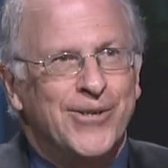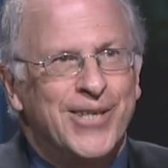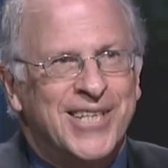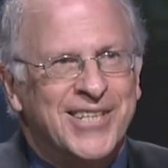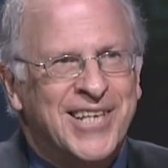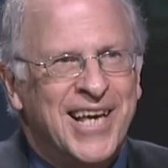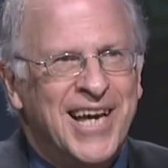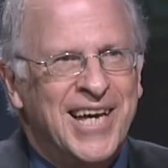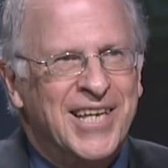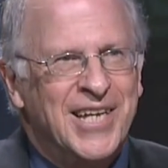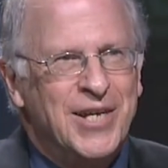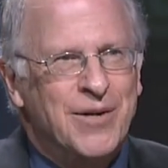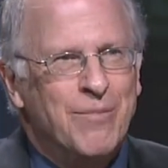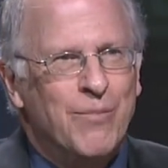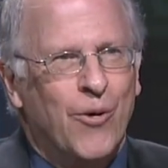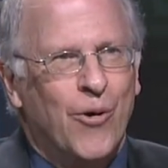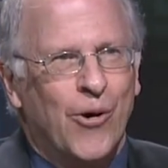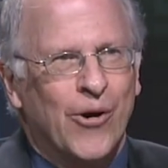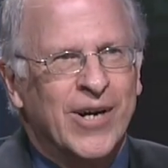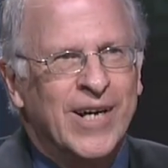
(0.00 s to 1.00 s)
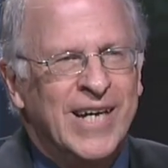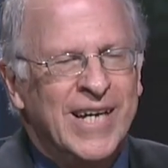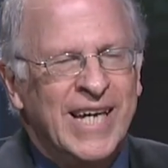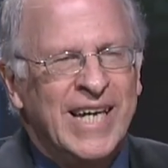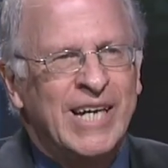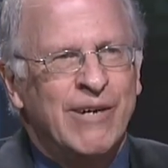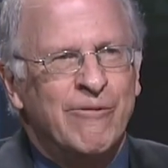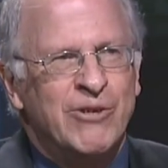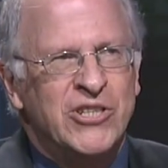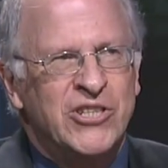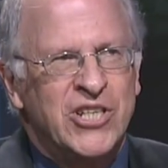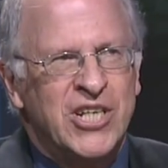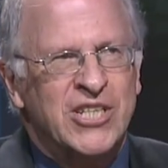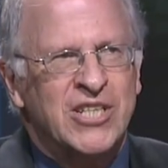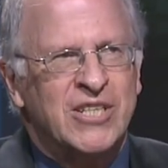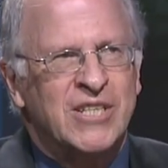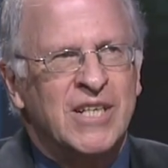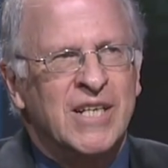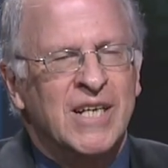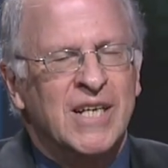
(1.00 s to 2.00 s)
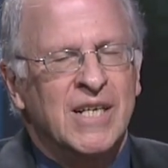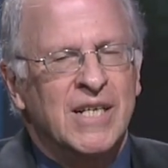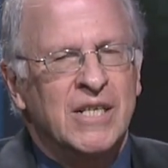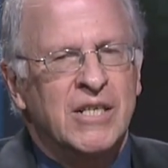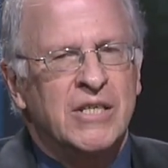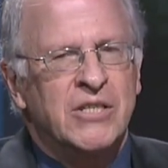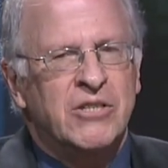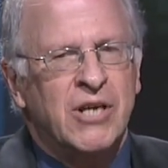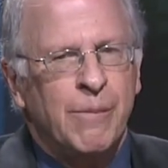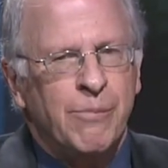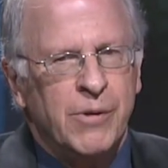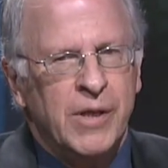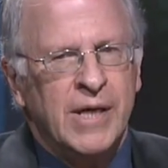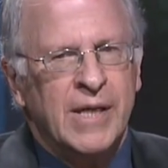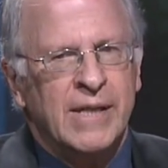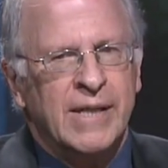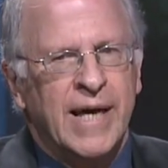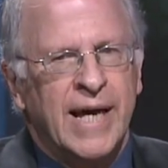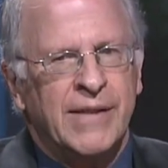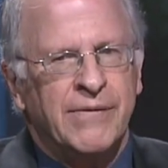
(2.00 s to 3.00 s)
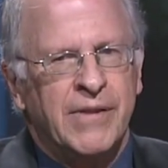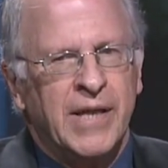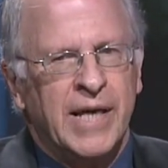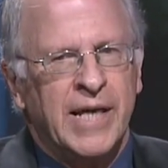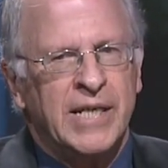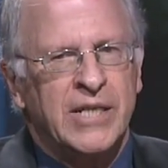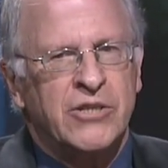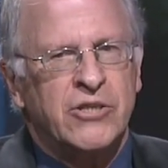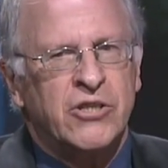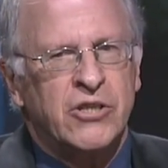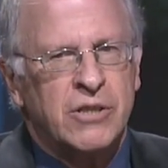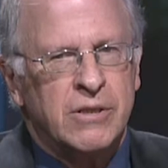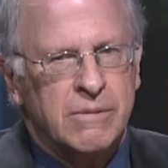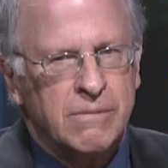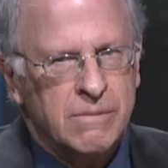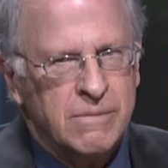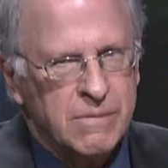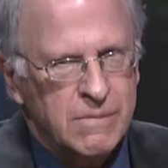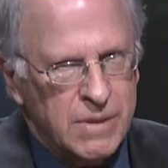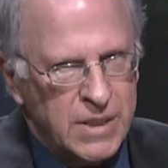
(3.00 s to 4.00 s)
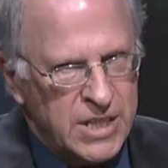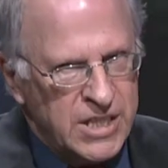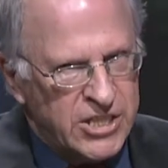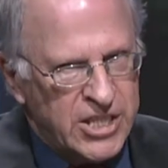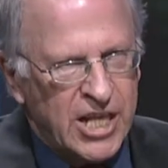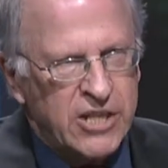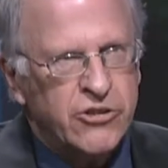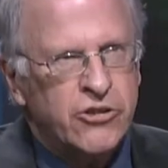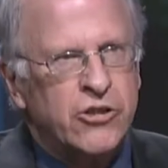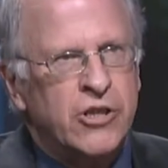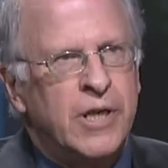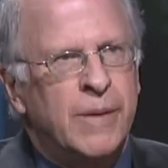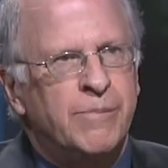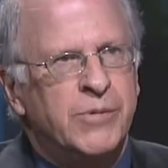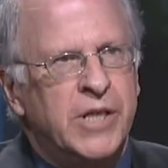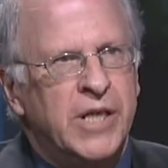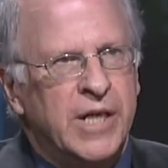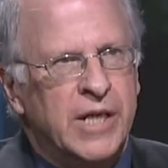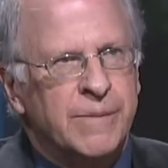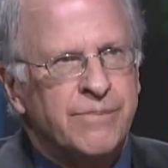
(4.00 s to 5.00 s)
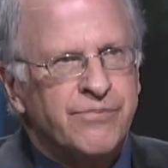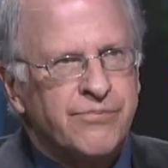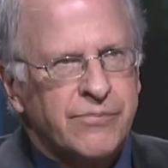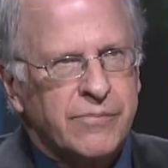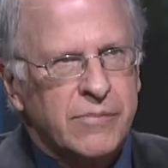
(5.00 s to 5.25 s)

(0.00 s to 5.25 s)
this anymore. It was just something that they, in a sense, slipped in.